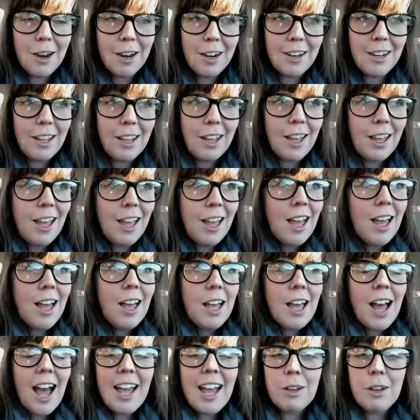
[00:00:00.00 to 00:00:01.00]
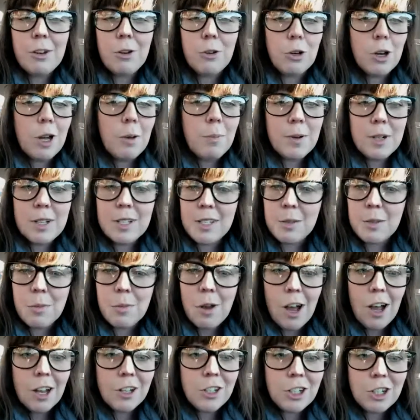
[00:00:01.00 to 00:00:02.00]
And I grew up in a
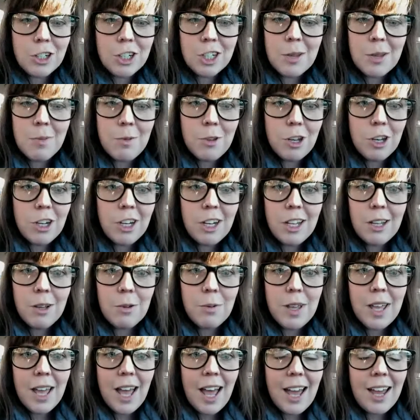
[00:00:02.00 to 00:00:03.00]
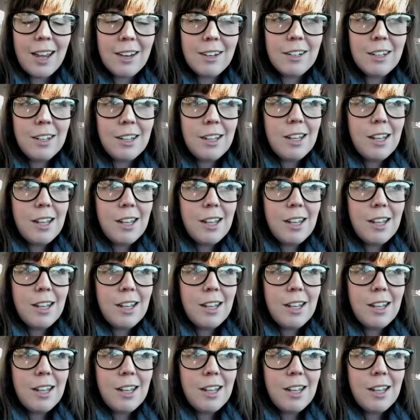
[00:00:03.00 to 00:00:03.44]
small church community. We had